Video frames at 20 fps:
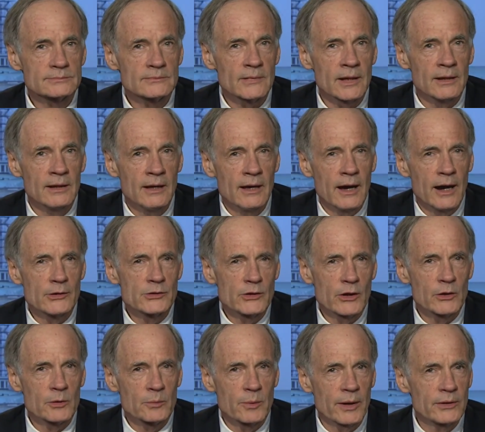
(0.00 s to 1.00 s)
I
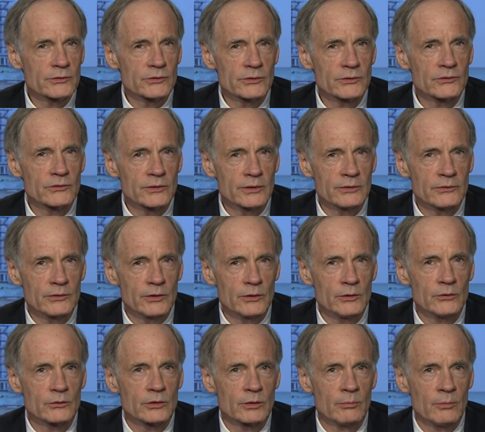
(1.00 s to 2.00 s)
share the president's
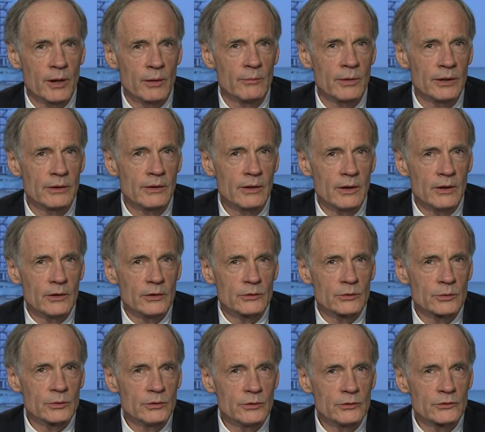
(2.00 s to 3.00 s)
continued commitment
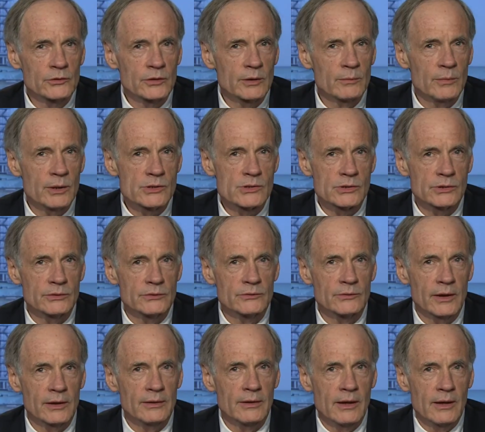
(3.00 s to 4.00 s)
to reducing emissions
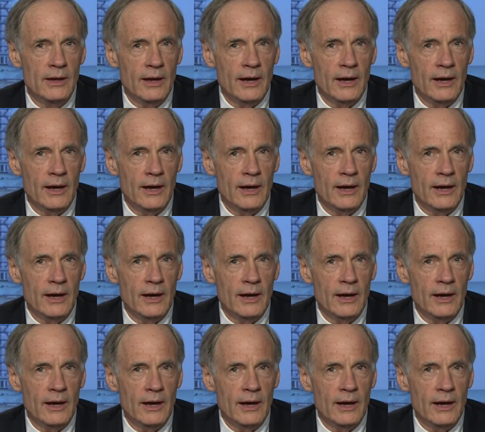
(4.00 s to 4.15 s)
and